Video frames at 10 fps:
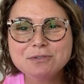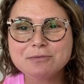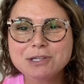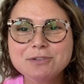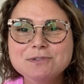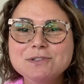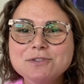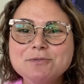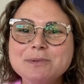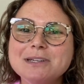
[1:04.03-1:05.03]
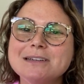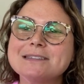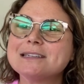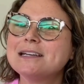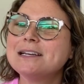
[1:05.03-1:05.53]
What do you do?
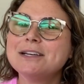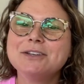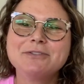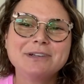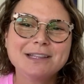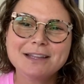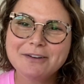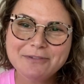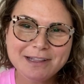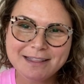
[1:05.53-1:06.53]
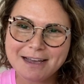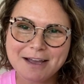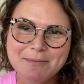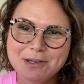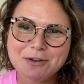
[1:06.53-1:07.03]
Because you're in love with
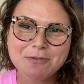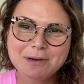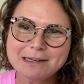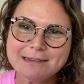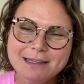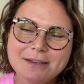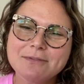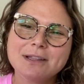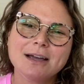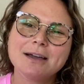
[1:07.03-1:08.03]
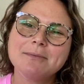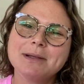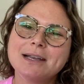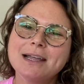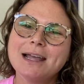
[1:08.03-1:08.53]
them and you don't want to leave them,
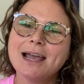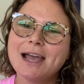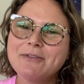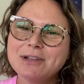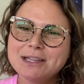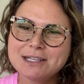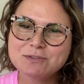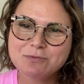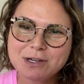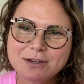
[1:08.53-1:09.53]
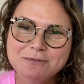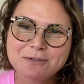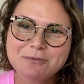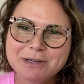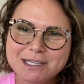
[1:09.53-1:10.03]
and everything's
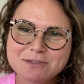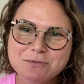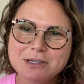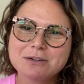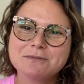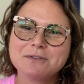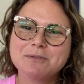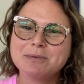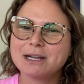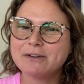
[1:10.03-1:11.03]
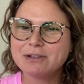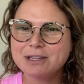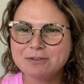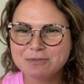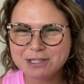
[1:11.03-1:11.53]
wonderful when it's wonderful, but
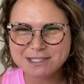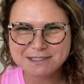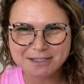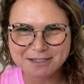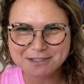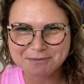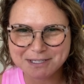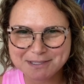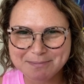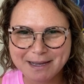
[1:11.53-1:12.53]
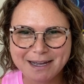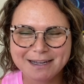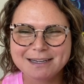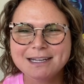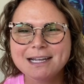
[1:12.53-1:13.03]
everything really sucks when it's
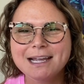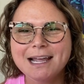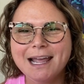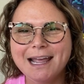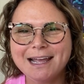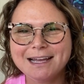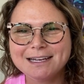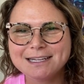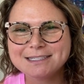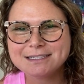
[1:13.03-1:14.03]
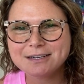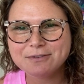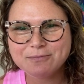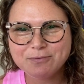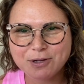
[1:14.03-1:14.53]
bad. And it's
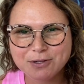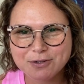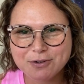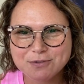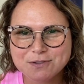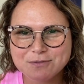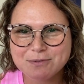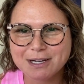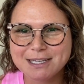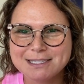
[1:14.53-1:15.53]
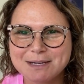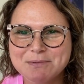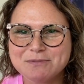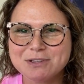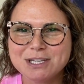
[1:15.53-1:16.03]
a roller coaster, rocky type
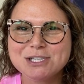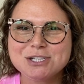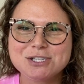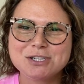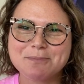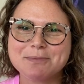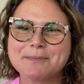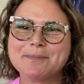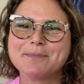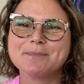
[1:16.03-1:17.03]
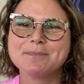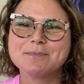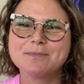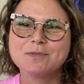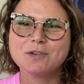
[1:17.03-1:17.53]
of relationship.
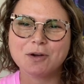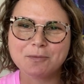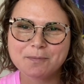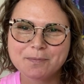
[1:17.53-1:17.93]
So,